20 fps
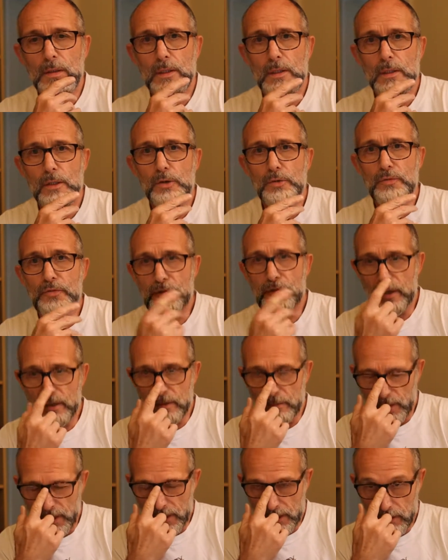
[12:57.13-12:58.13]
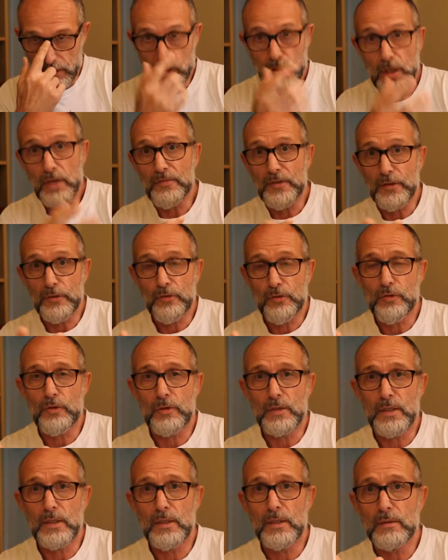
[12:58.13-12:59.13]
A good friend of mine and chief
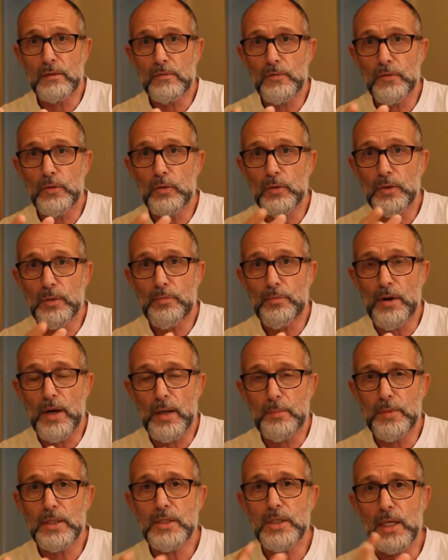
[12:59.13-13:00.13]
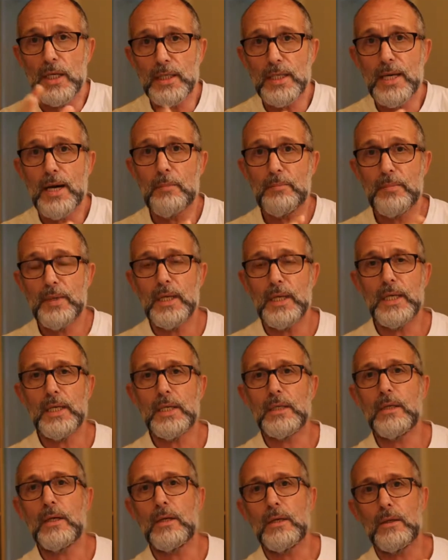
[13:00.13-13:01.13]
instructor for the Pride PHI camp
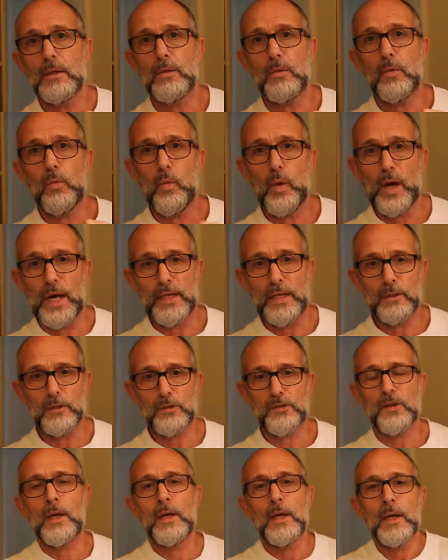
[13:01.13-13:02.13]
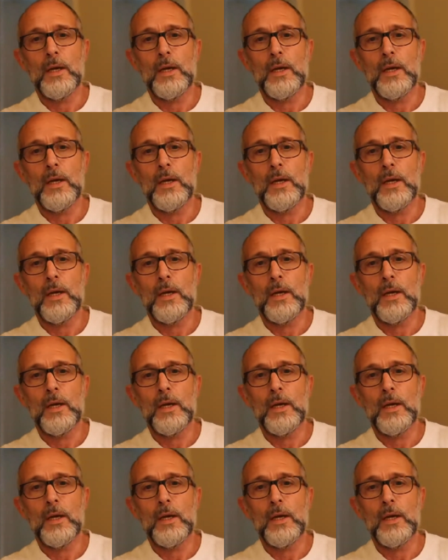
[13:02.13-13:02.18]
in Wales.